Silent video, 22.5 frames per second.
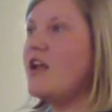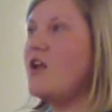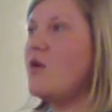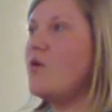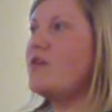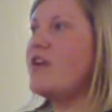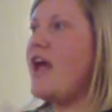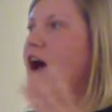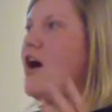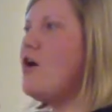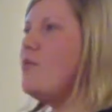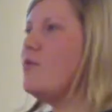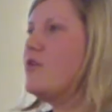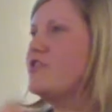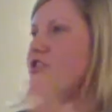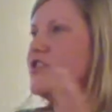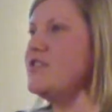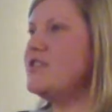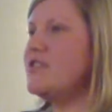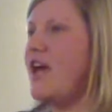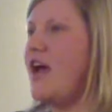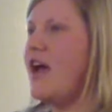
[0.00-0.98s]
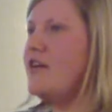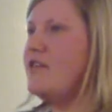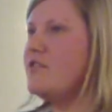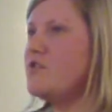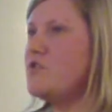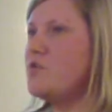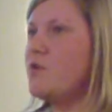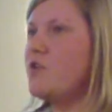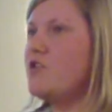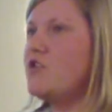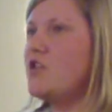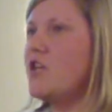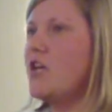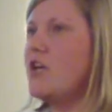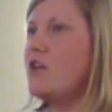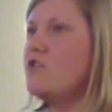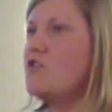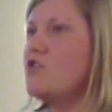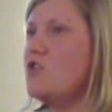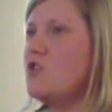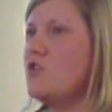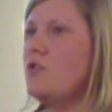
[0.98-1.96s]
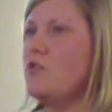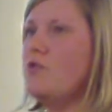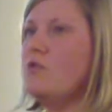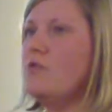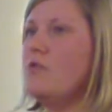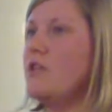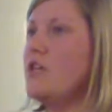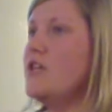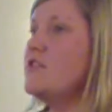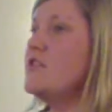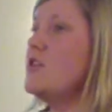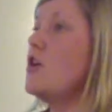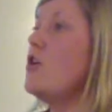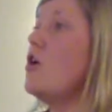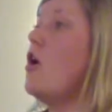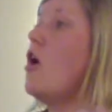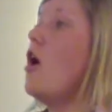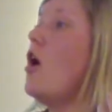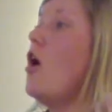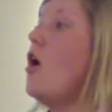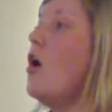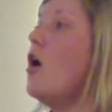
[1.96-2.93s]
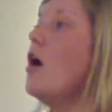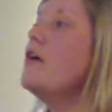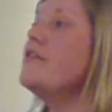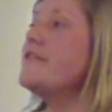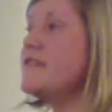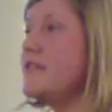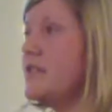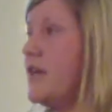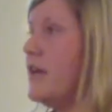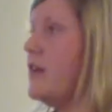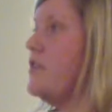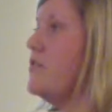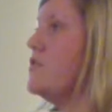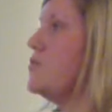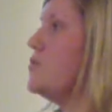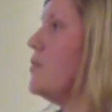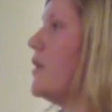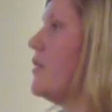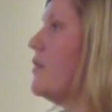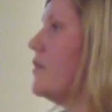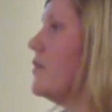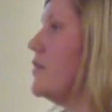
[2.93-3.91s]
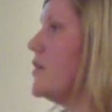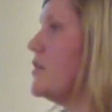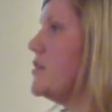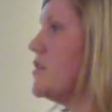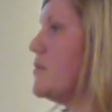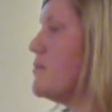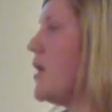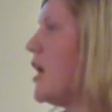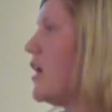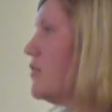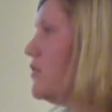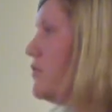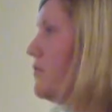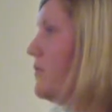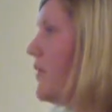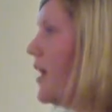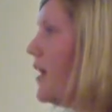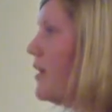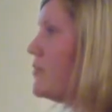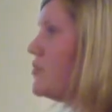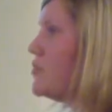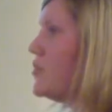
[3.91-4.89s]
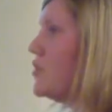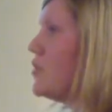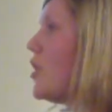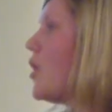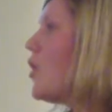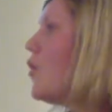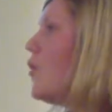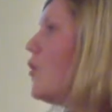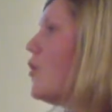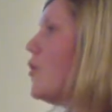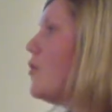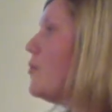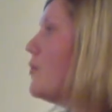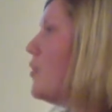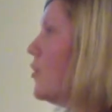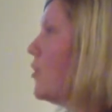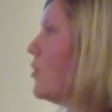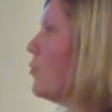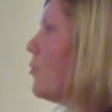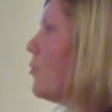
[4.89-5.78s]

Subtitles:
Now we're just kind of switching to, these are all sales, whether it's a manufactured home or